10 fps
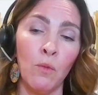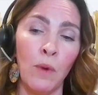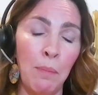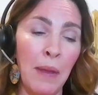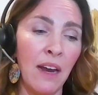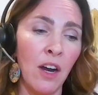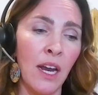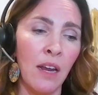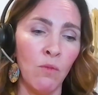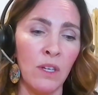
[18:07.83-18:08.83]

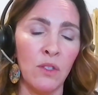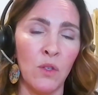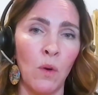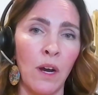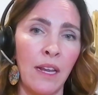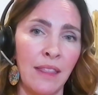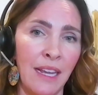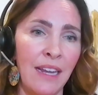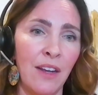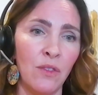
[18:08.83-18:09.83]
repairing and restoring the
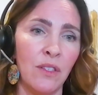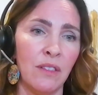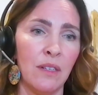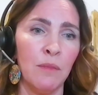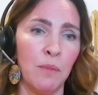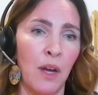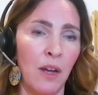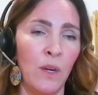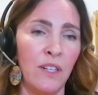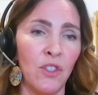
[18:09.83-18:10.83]
ecosystems
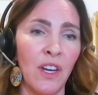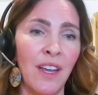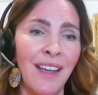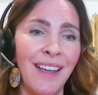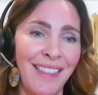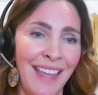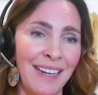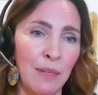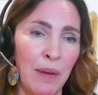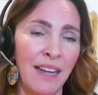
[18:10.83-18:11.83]
upon which they
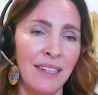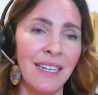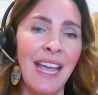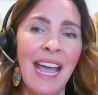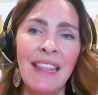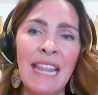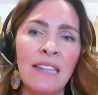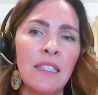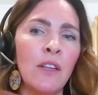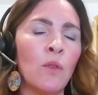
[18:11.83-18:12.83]
depend. And
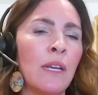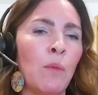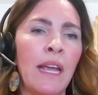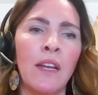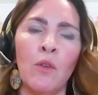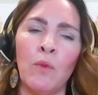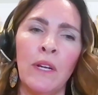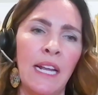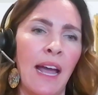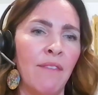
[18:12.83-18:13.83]
that's the only way it'll
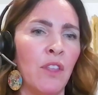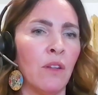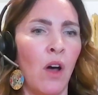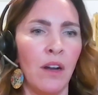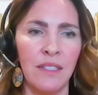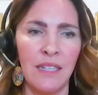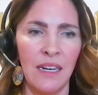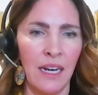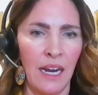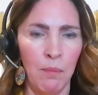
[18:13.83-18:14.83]
really have the
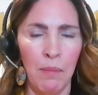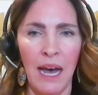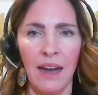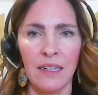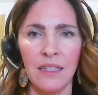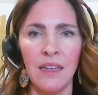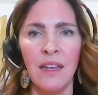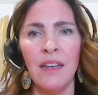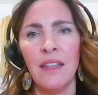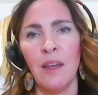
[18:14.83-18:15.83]
long-standing impact
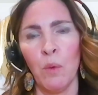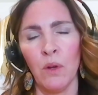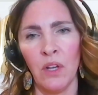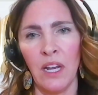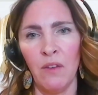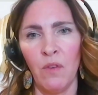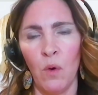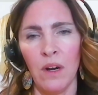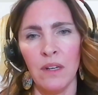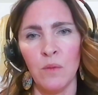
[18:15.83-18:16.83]
that we're looking
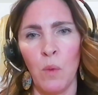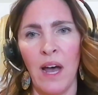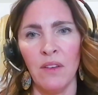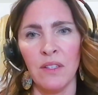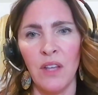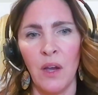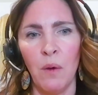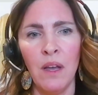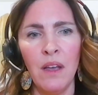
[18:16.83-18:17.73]
for as well. So